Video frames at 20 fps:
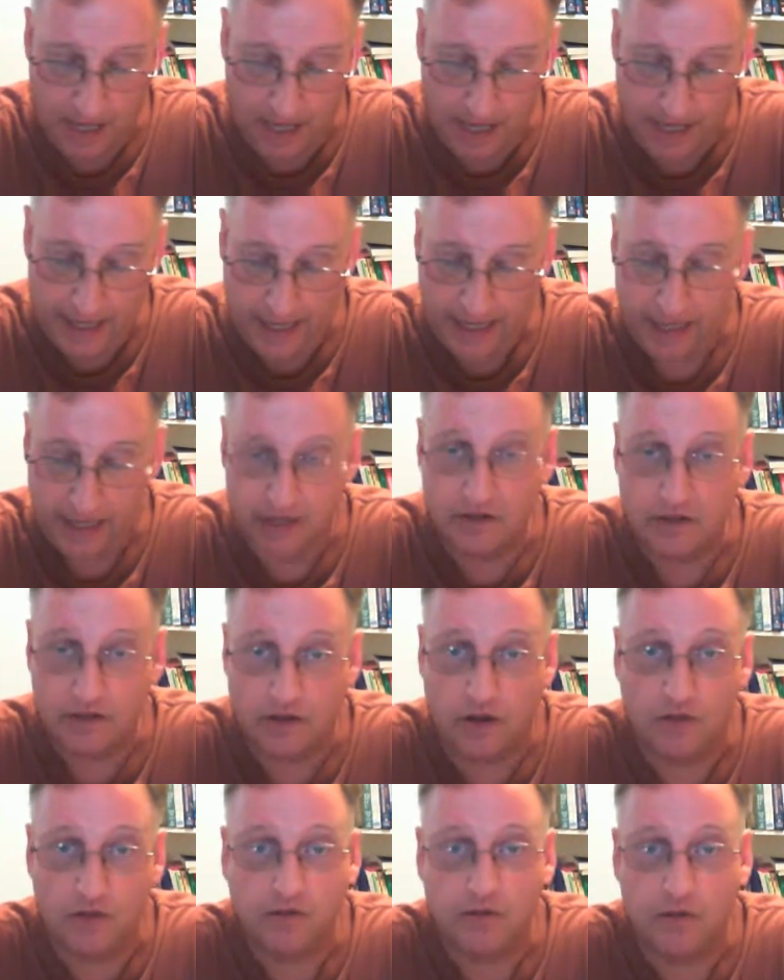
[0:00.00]
and
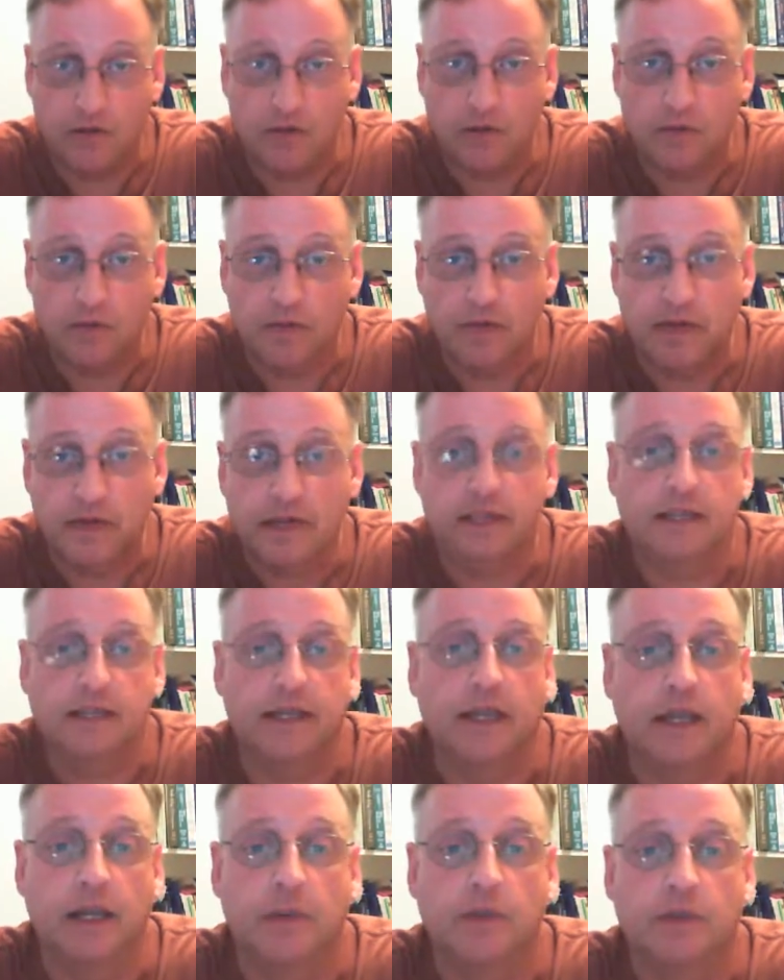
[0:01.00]
also the
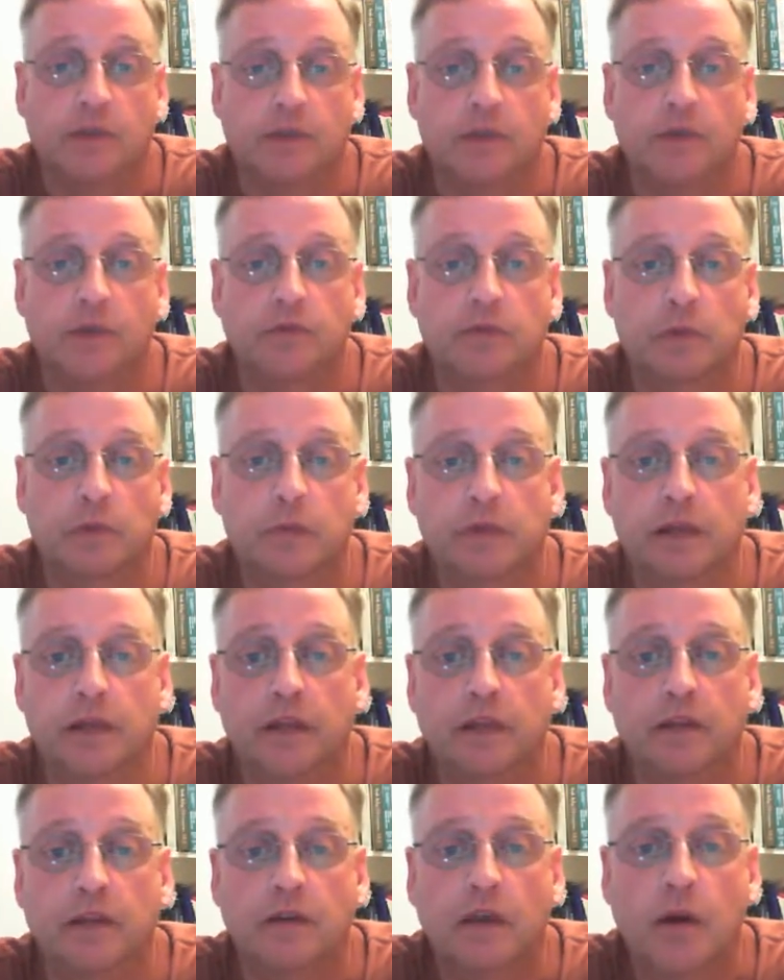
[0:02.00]
exams, which will
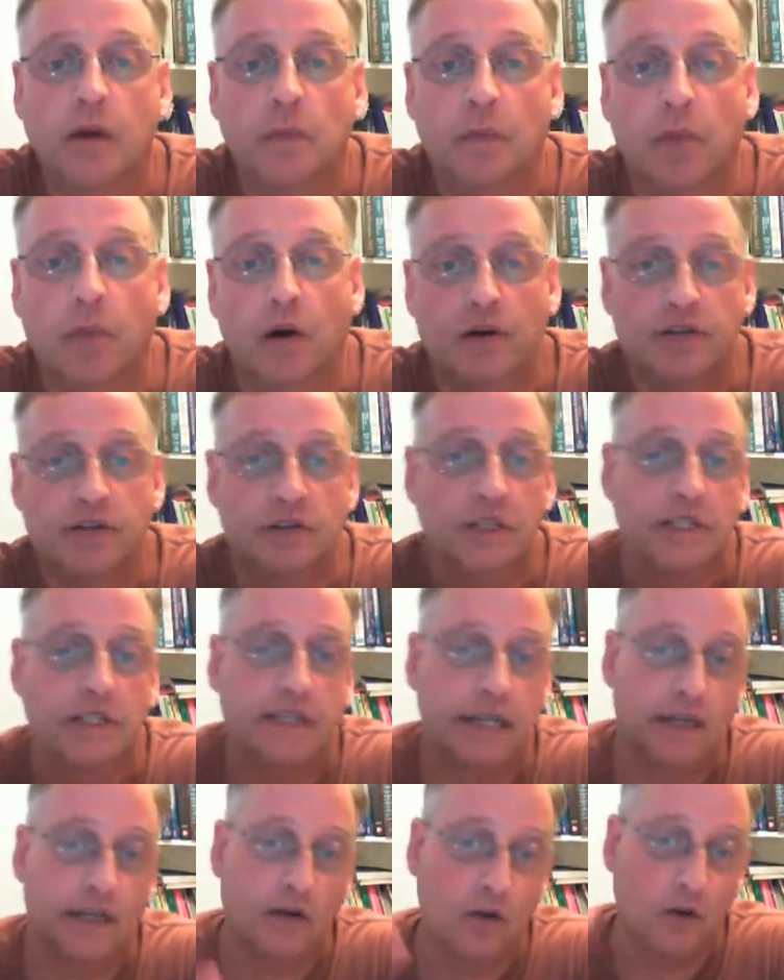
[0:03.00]
be partially
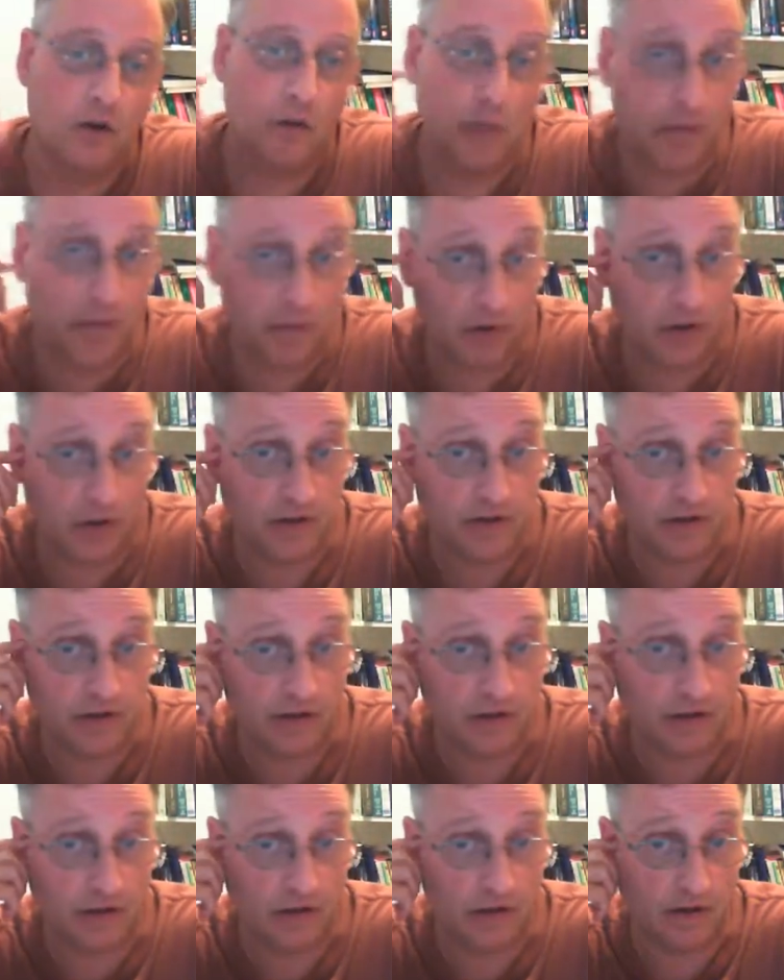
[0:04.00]
take-home and
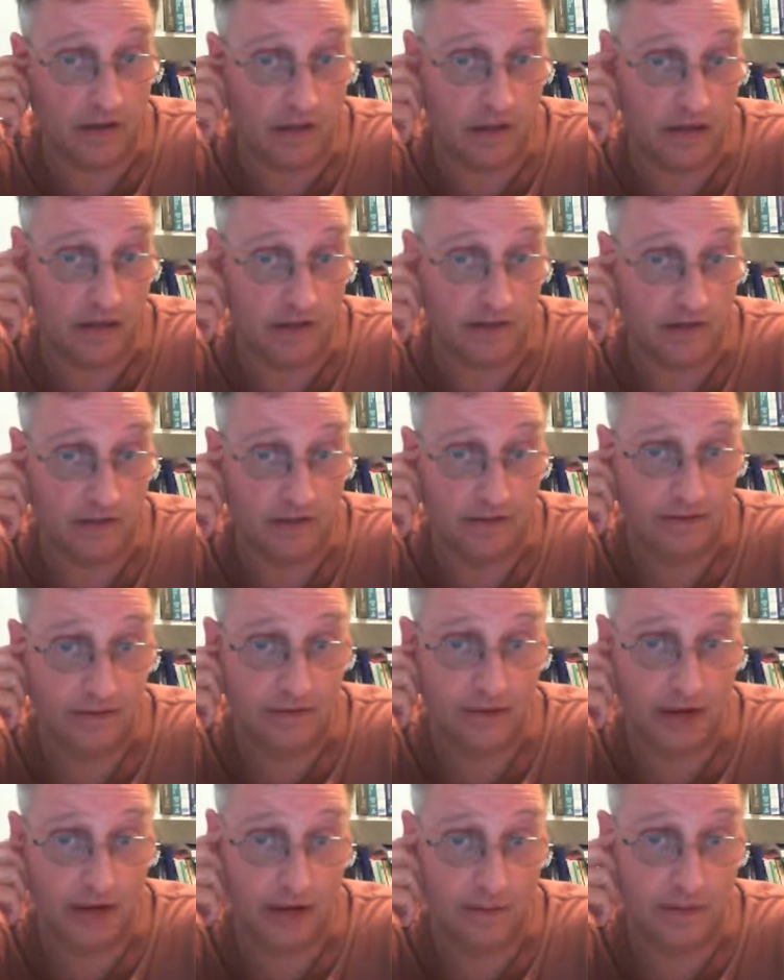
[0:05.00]
partially online
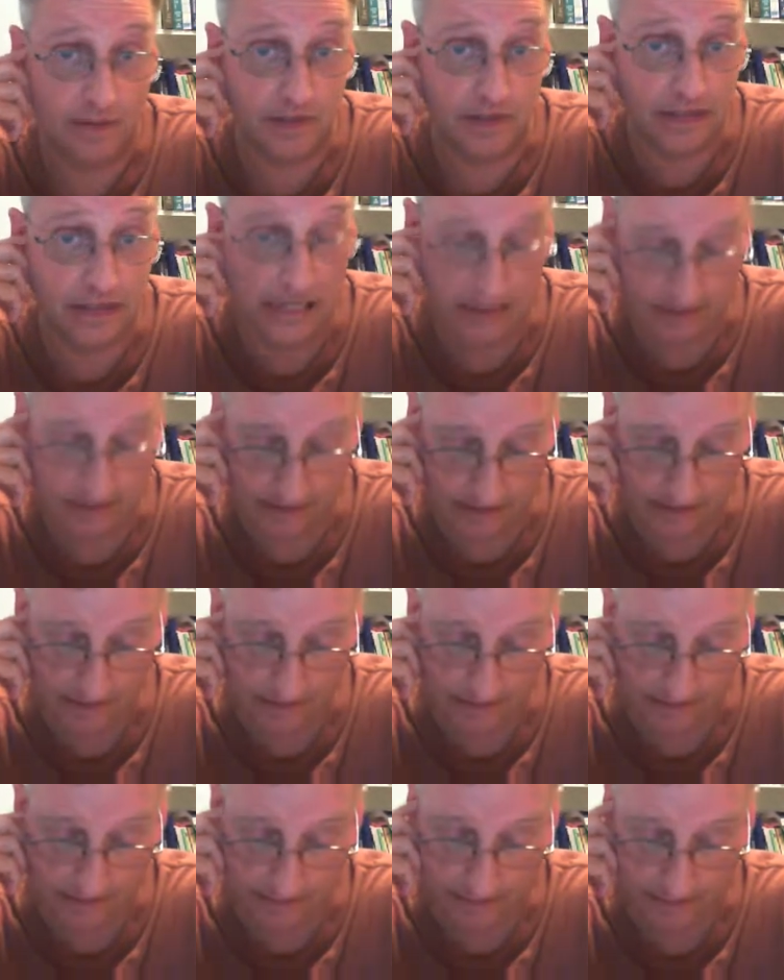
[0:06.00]
timed
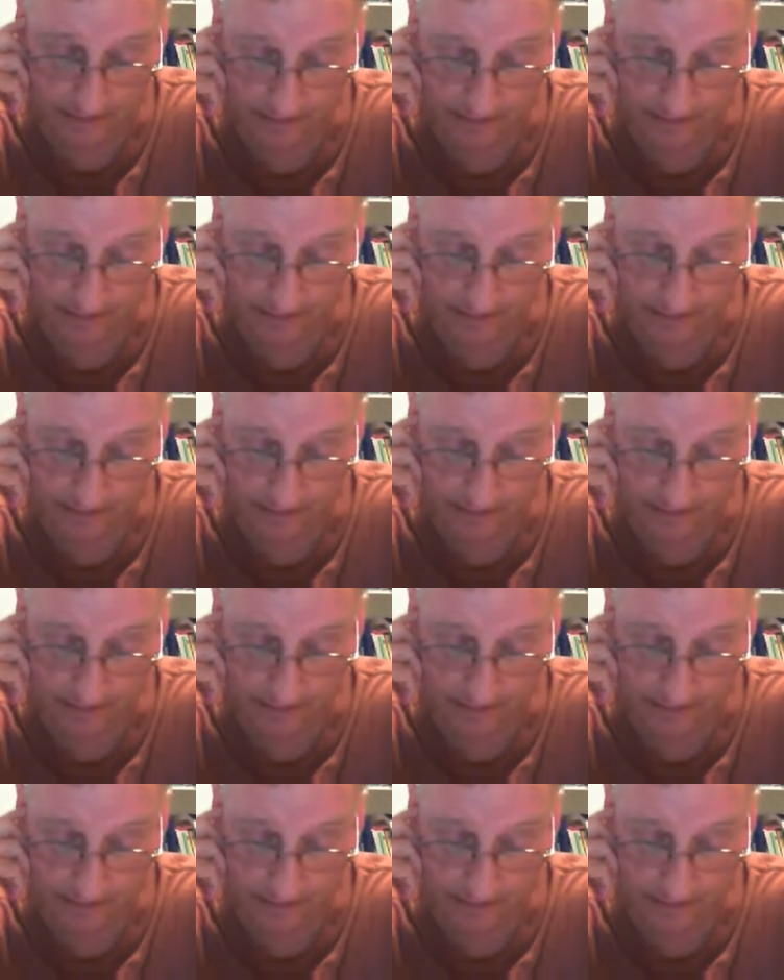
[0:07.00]
tests.